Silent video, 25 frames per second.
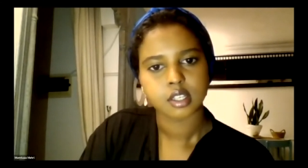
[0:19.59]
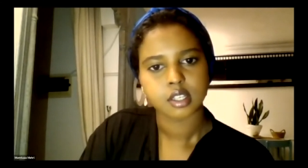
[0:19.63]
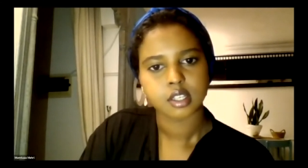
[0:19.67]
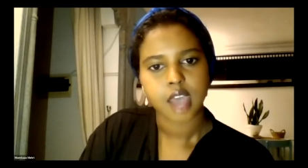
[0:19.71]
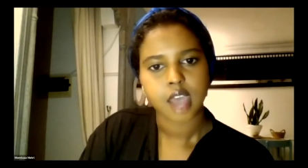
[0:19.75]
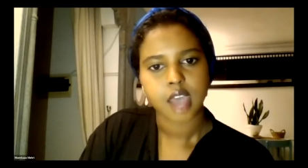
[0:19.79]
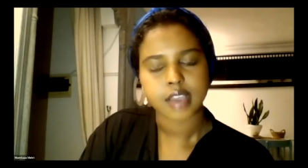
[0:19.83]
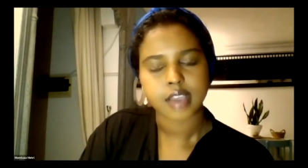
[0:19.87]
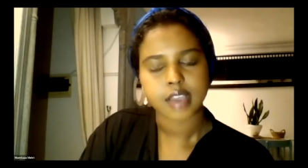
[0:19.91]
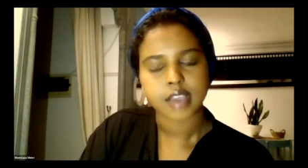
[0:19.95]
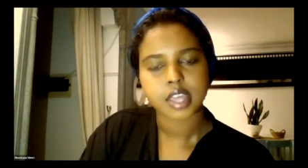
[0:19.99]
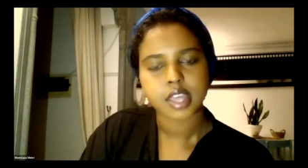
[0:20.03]

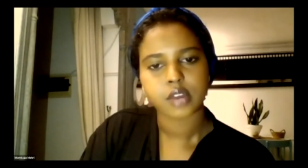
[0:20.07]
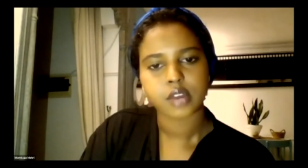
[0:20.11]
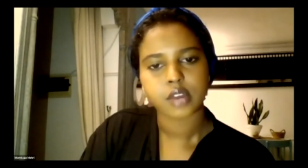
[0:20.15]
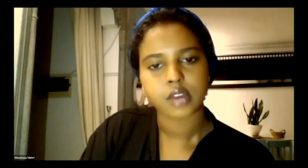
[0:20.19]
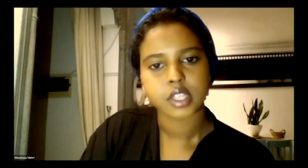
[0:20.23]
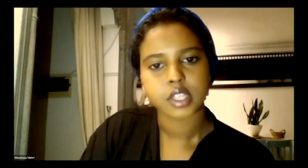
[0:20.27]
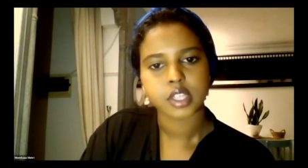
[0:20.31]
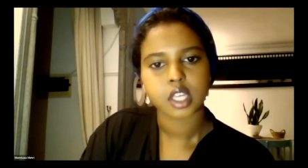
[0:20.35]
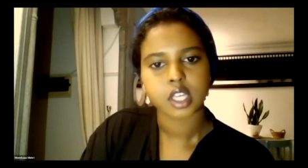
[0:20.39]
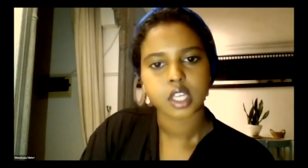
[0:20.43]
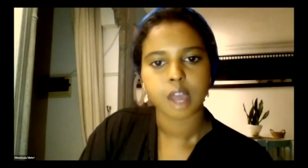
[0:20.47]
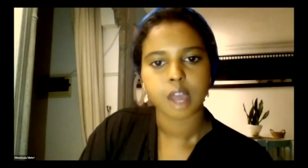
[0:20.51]

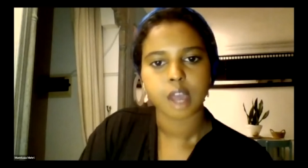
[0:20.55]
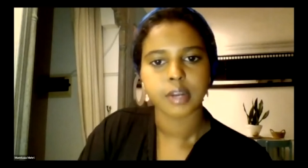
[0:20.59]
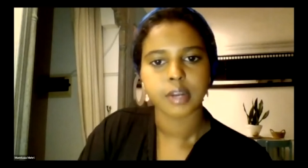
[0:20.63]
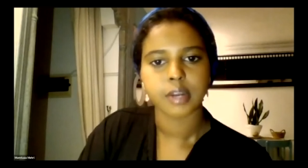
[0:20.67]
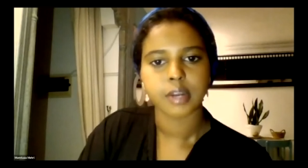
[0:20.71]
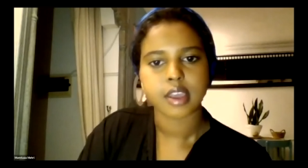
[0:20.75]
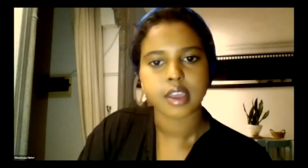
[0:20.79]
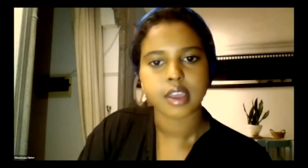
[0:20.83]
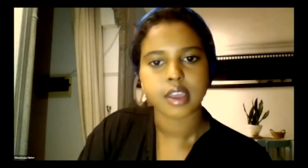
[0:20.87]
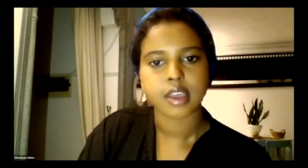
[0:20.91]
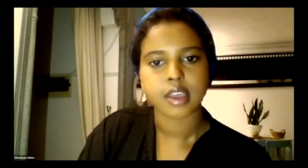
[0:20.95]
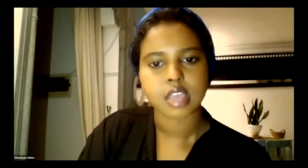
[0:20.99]
accelerating
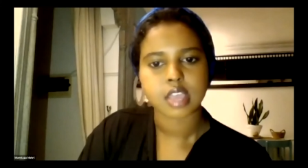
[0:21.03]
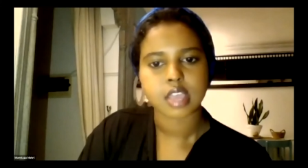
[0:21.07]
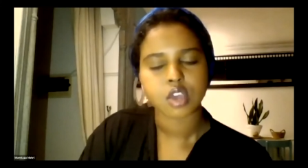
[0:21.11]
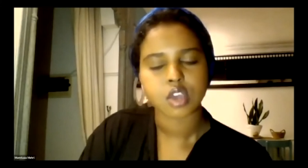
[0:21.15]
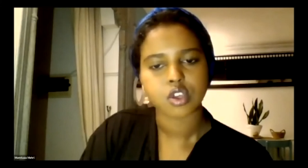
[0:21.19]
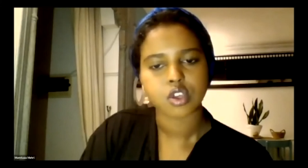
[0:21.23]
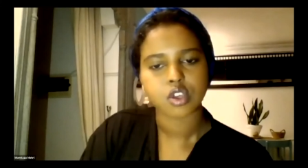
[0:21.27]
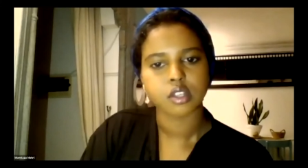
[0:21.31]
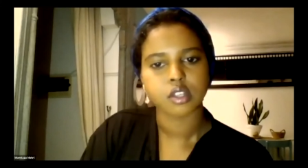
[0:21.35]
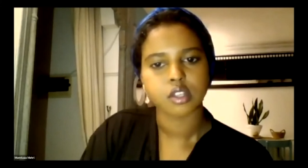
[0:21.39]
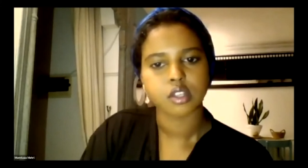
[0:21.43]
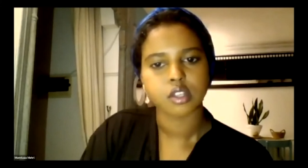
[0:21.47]

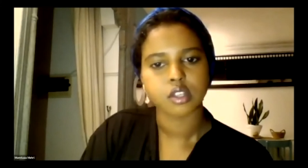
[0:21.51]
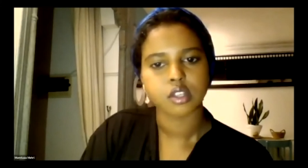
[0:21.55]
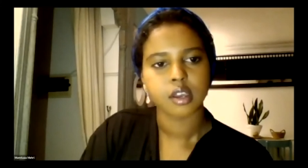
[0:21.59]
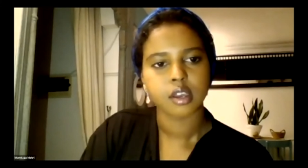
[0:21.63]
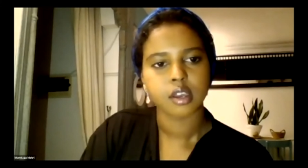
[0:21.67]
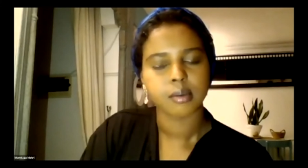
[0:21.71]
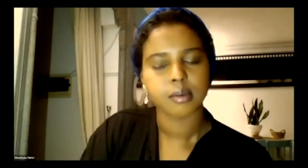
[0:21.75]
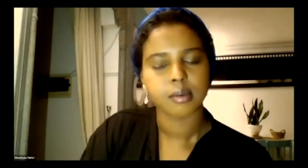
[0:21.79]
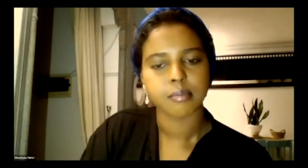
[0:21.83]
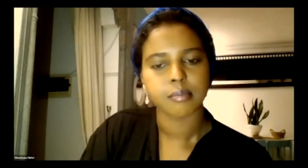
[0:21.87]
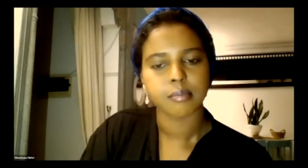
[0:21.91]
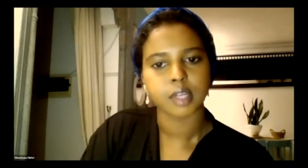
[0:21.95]
urbanization,
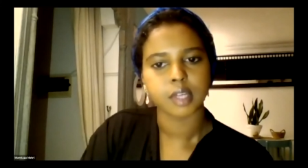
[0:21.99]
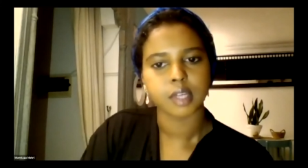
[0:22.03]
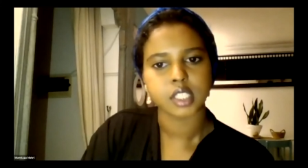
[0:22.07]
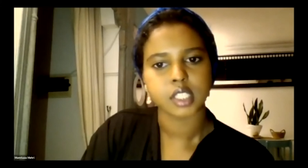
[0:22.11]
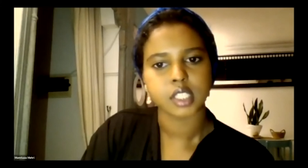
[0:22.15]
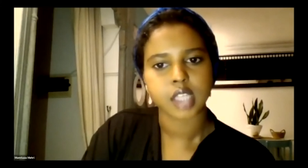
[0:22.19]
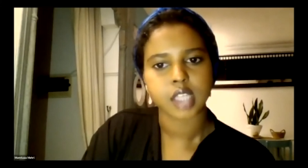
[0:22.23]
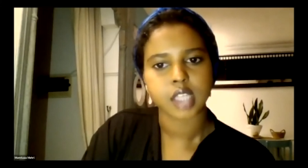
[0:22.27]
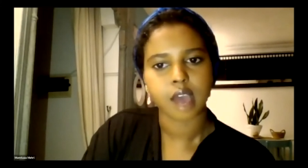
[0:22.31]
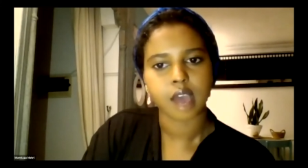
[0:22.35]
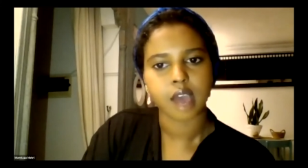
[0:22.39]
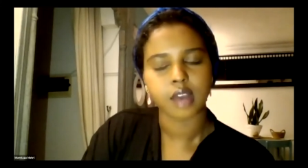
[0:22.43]
muddied
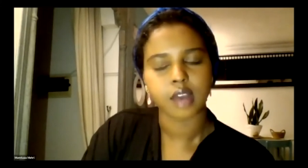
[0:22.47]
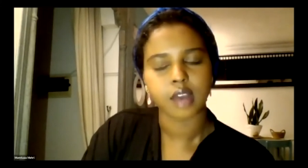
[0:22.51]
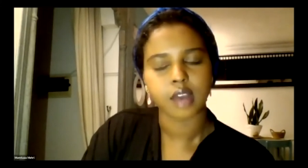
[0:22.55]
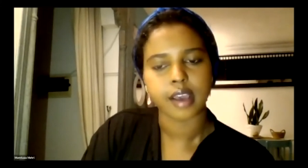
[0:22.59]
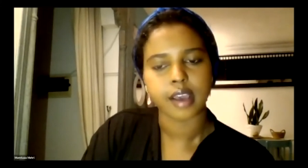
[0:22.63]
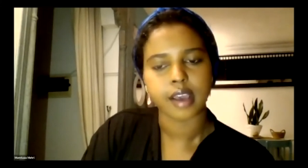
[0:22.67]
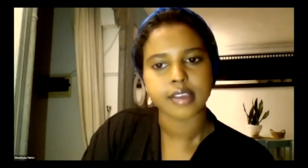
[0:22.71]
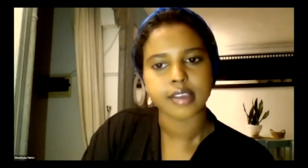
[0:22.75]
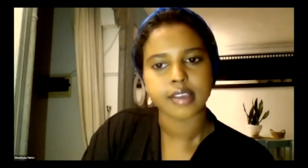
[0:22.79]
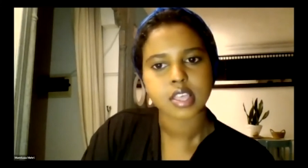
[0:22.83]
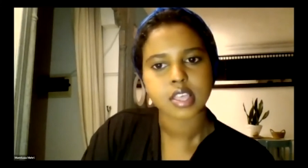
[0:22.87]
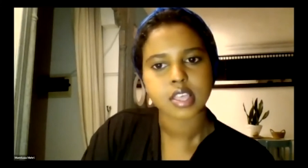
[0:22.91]

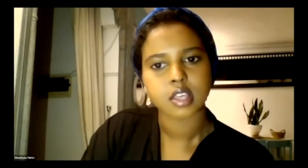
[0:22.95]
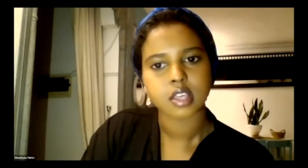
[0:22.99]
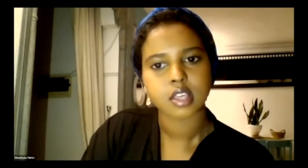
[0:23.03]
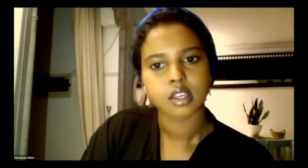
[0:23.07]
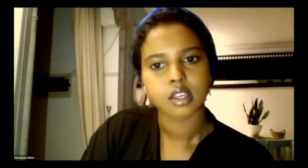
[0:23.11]
outliers,